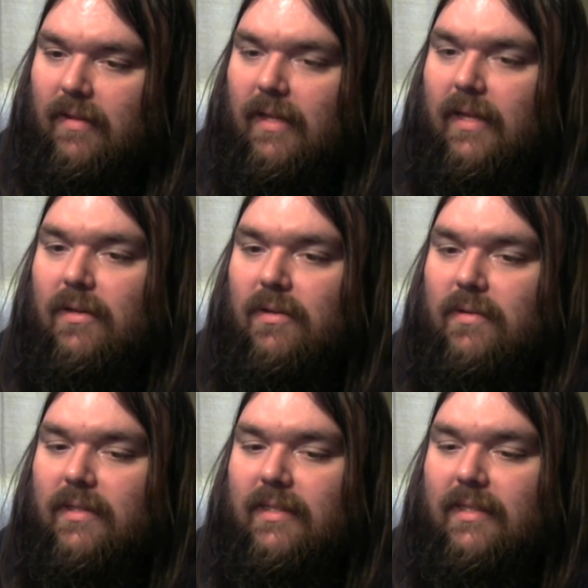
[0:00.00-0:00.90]

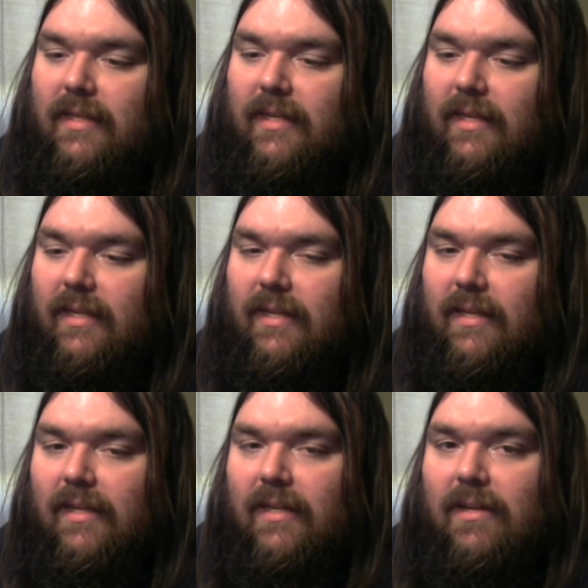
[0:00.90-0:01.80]
Interesting.
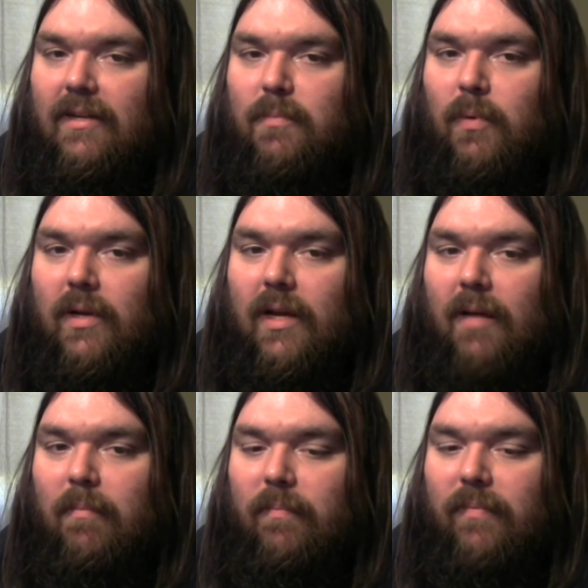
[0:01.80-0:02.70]
There's more
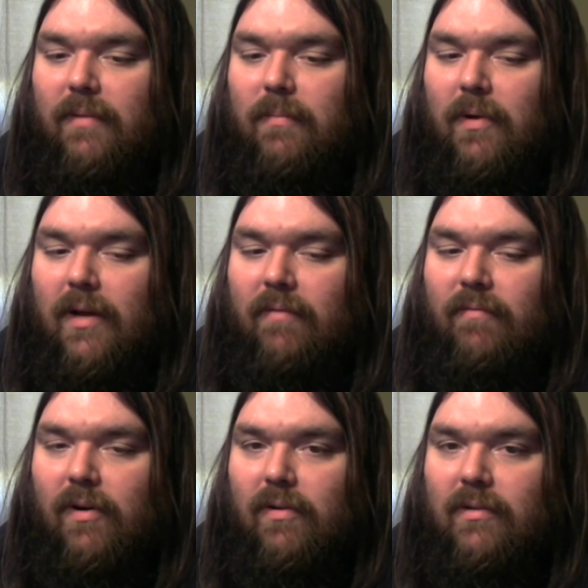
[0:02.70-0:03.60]
to More